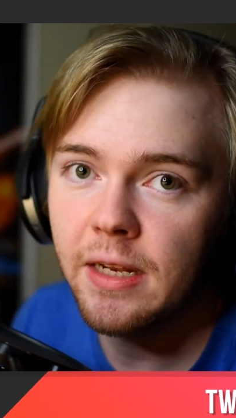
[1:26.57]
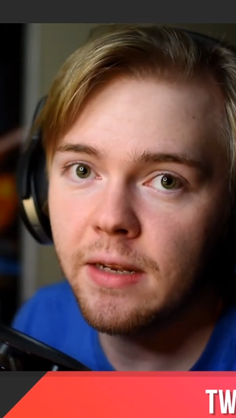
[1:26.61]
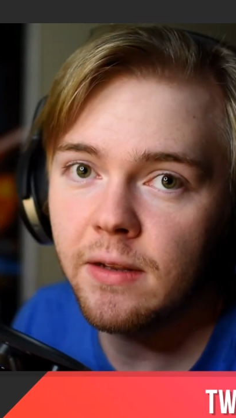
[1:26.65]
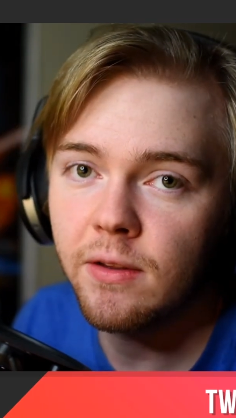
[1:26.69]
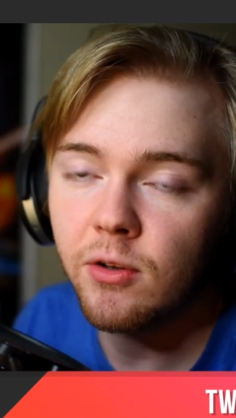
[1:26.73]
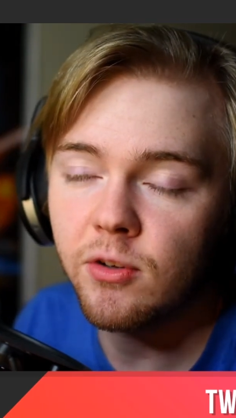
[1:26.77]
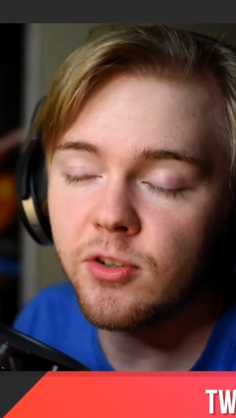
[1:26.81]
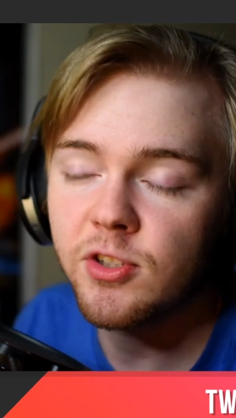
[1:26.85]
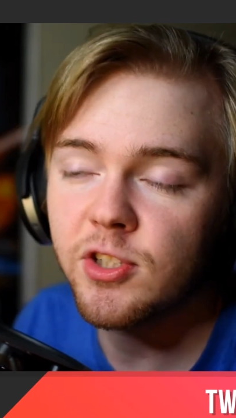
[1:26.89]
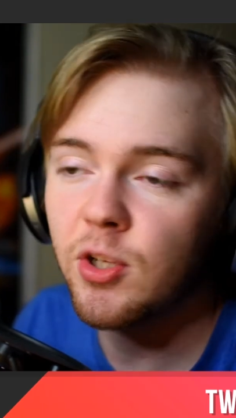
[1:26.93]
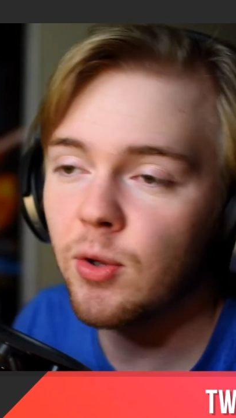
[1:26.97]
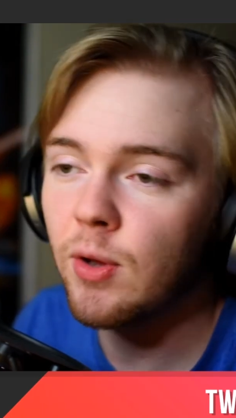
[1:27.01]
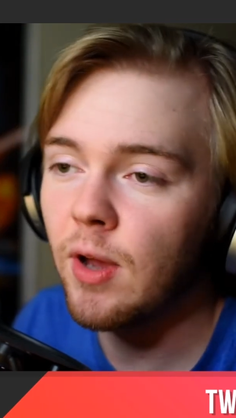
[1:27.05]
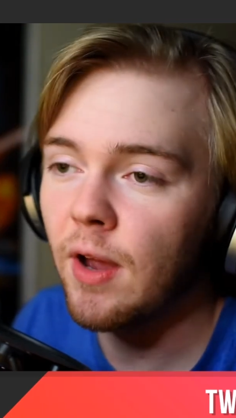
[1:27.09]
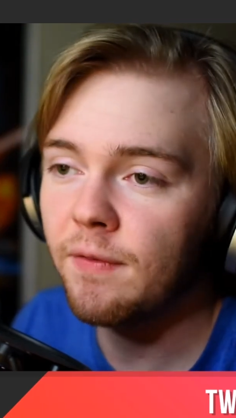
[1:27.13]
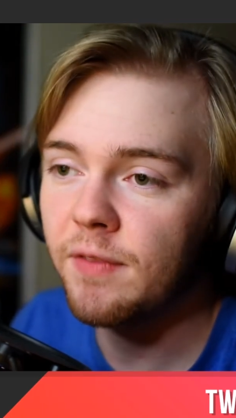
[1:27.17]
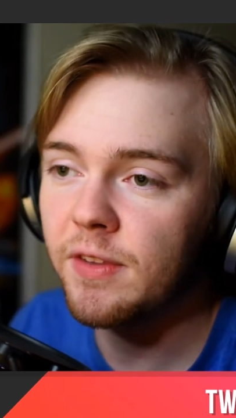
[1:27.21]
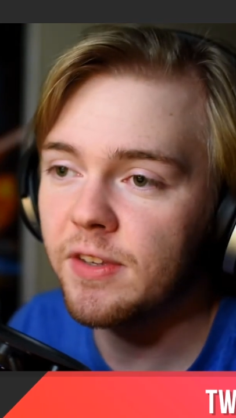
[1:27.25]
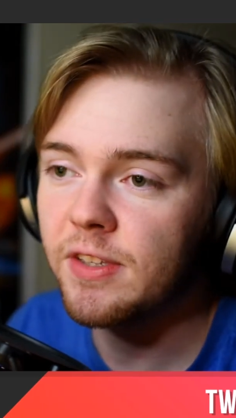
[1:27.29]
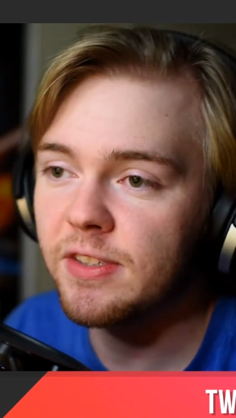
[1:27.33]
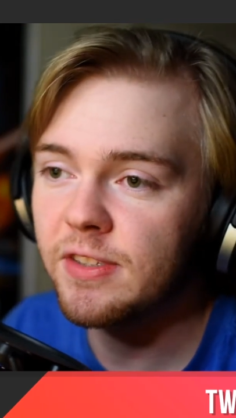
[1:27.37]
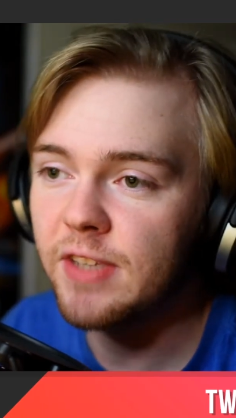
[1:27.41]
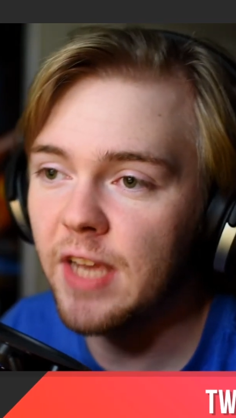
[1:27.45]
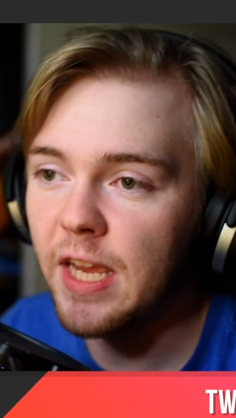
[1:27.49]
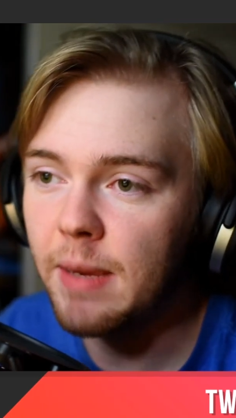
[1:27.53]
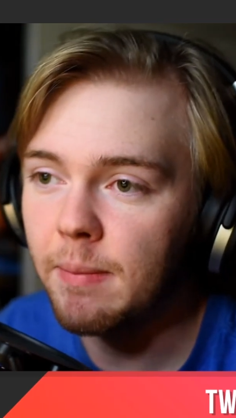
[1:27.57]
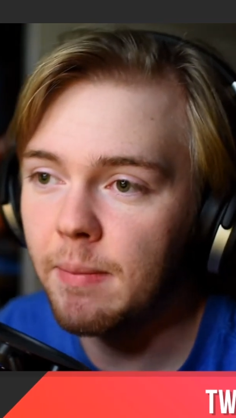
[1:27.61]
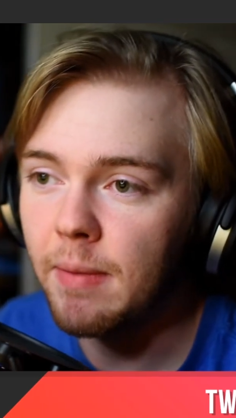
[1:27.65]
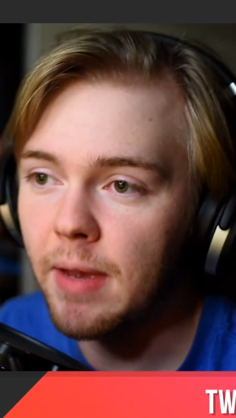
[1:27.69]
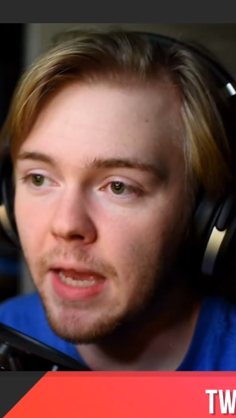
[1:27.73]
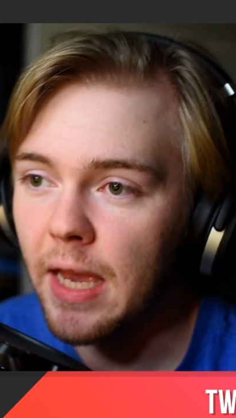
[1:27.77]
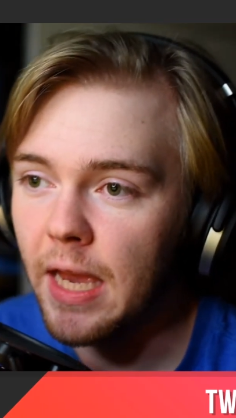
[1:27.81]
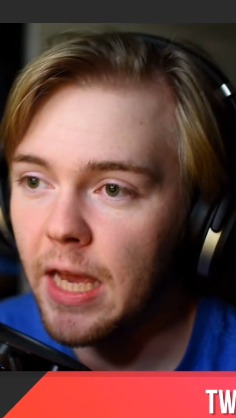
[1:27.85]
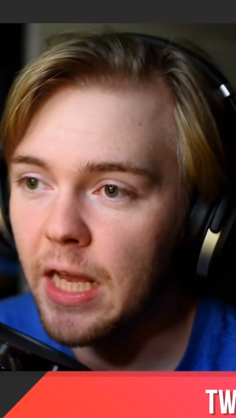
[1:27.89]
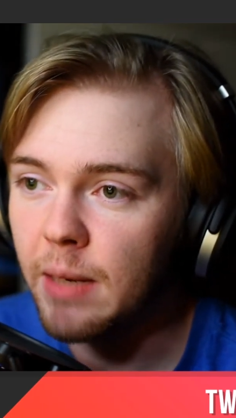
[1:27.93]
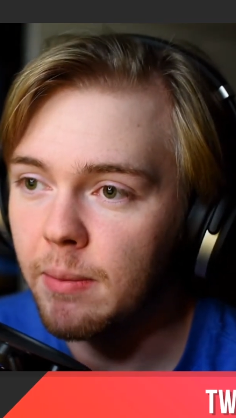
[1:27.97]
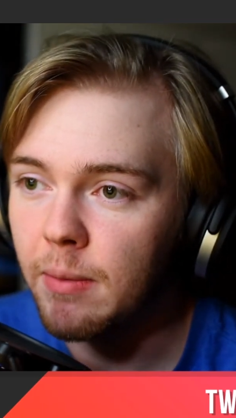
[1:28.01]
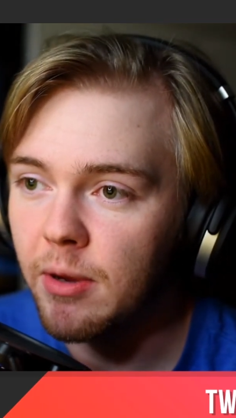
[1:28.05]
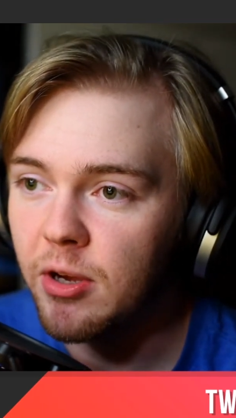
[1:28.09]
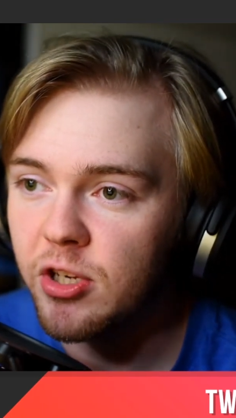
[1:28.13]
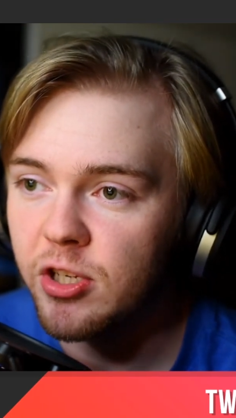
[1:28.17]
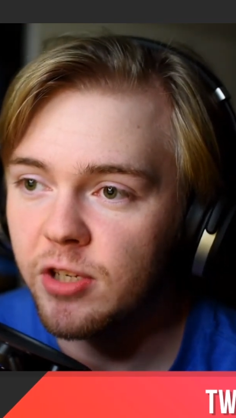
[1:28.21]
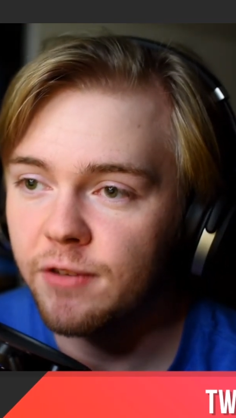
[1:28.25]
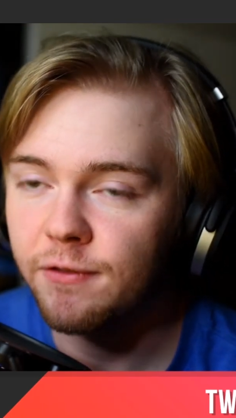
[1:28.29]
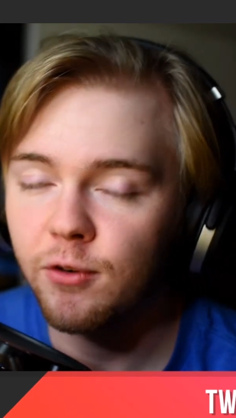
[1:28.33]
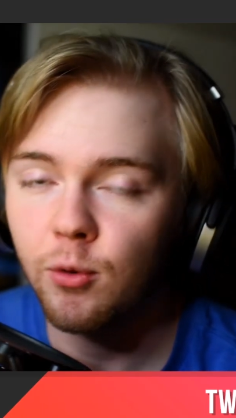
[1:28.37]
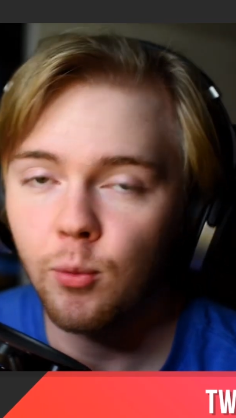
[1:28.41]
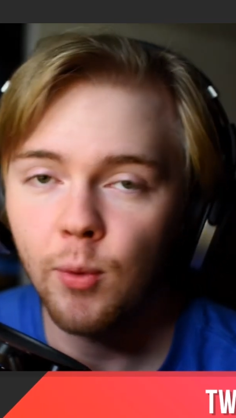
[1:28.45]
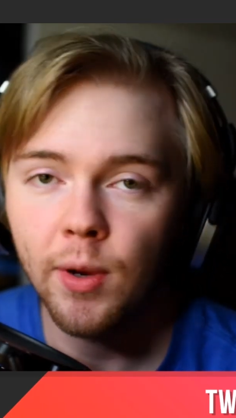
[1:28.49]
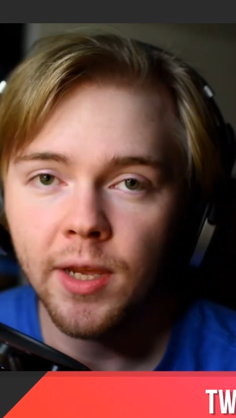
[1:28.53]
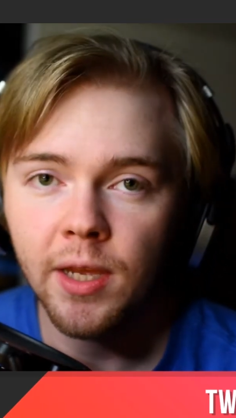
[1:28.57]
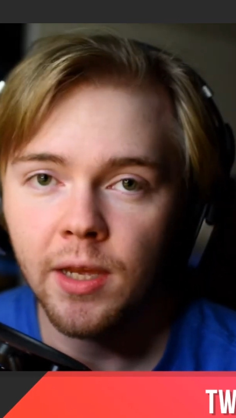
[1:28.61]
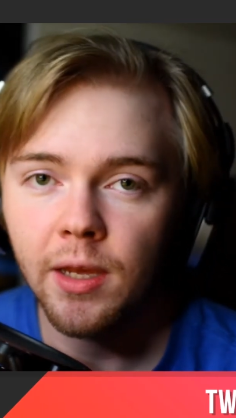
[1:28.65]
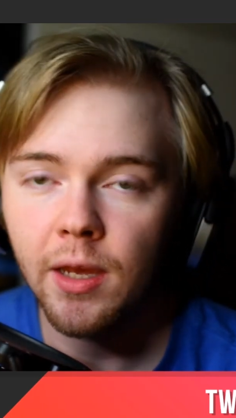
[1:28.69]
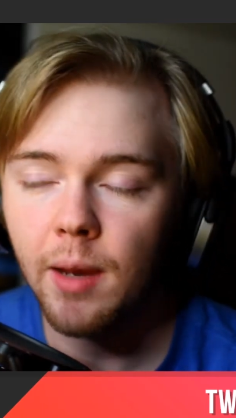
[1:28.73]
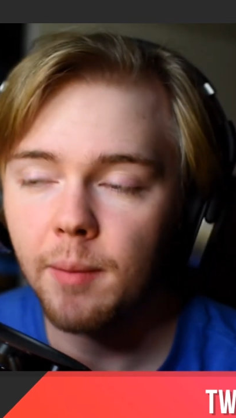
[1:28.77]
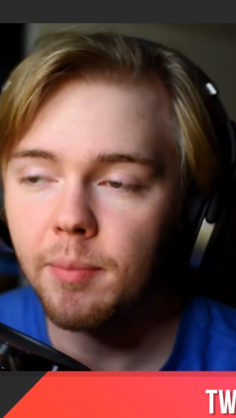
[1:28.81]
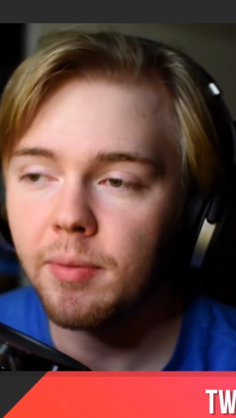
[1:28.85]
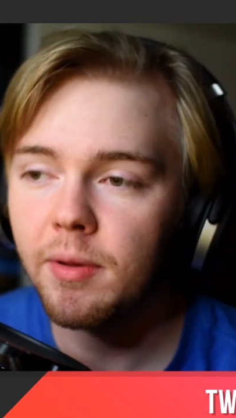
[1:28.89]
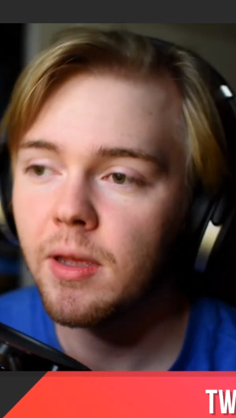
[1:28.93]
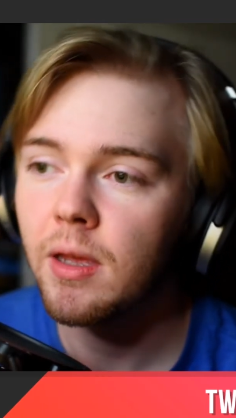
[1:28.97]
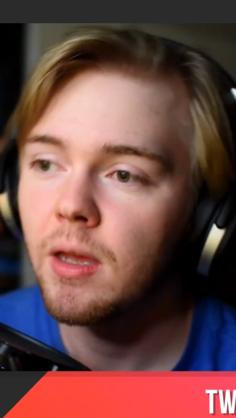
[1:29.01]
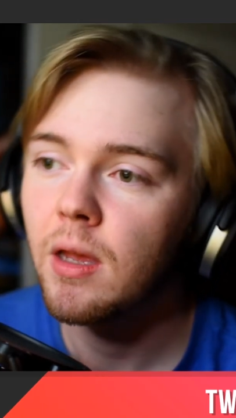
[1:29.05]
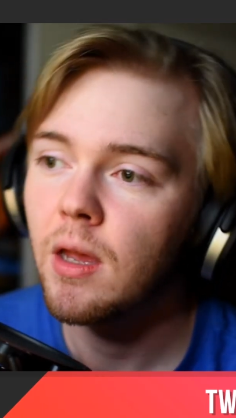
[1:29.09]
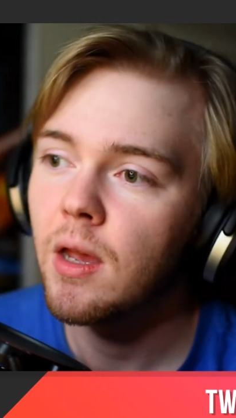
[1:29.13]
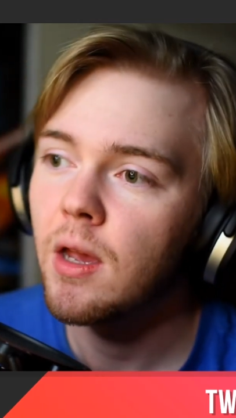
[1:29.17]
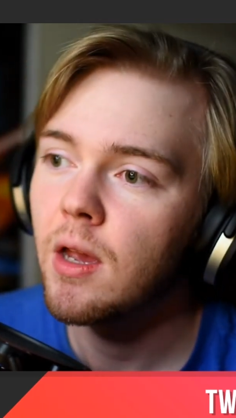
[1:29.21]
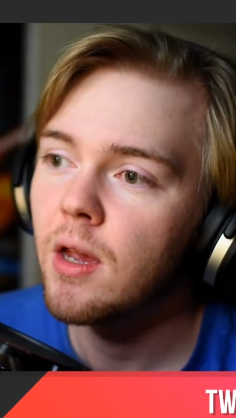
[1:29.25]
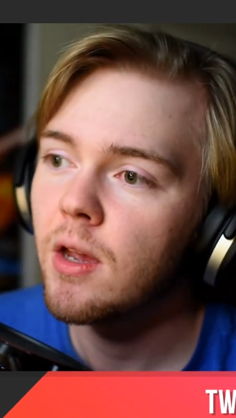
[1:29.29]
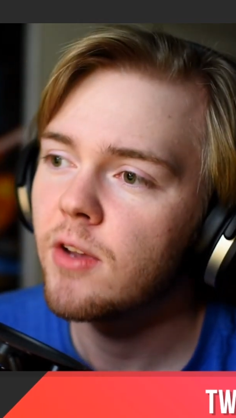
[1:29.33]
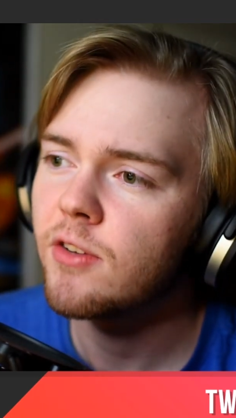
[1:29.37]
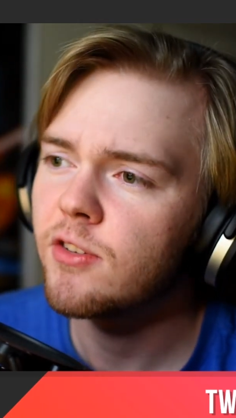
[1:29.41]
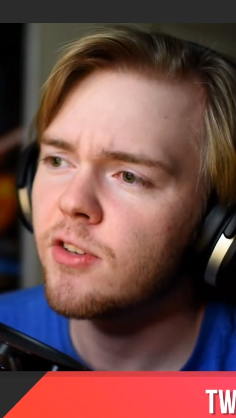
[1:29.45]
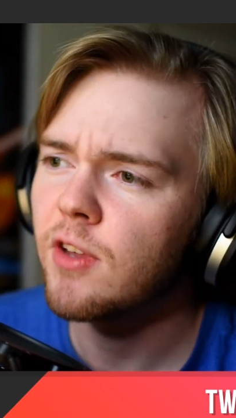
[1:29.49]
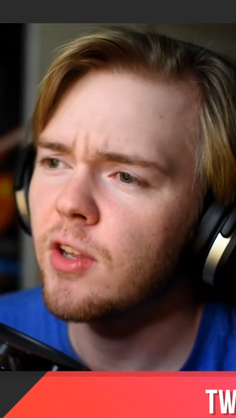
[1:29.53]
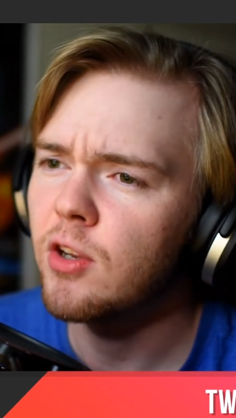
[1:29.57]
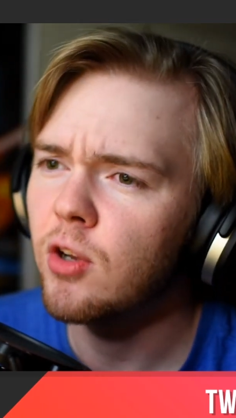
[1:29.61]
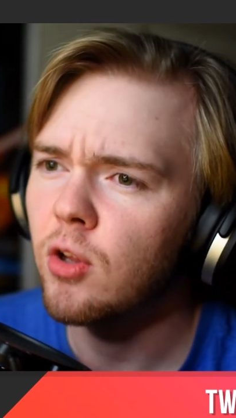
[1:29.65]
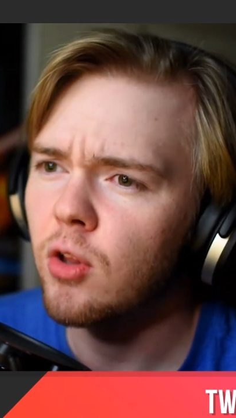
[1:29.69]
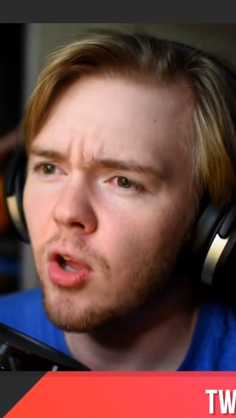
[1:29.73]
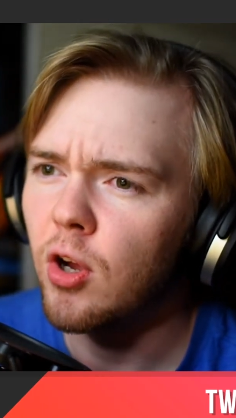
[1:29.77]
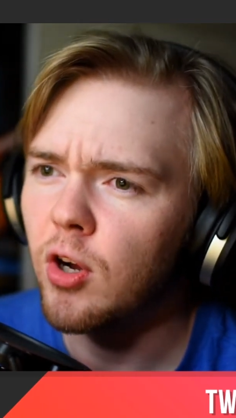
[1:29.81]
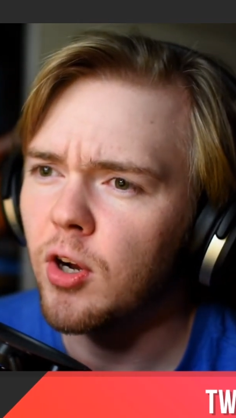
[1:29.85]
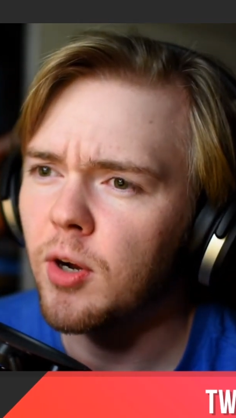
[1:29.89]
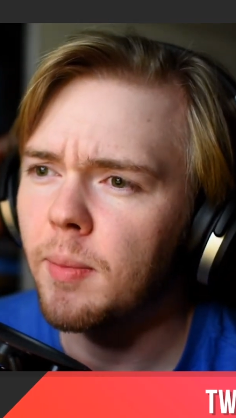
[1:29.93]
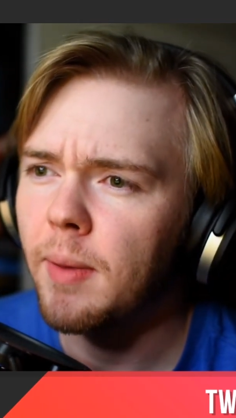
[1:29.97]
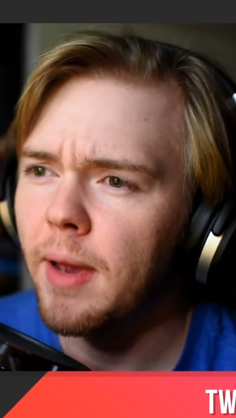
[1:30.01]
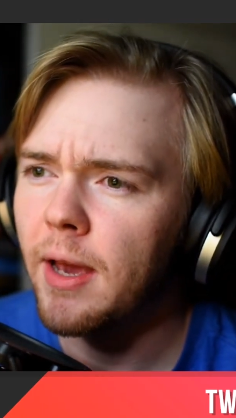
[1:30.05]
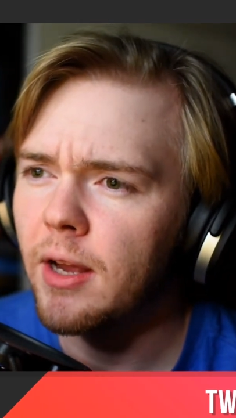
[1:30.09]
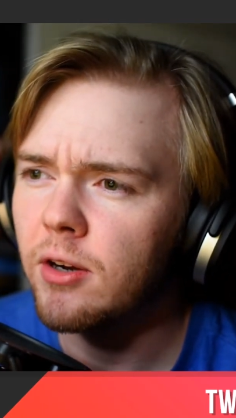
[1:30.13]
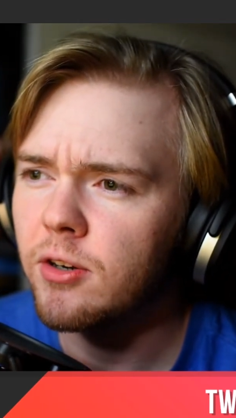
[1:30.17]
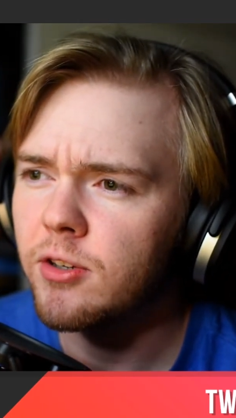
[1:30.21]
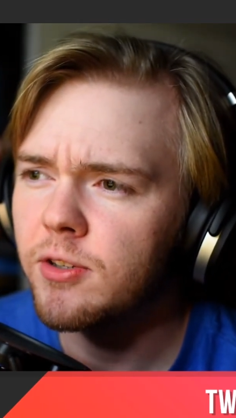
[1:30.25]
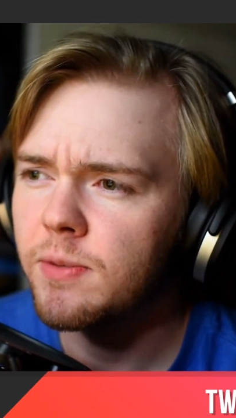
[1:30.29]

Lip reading: They'll still have the same animation for waking up. That no longer matters.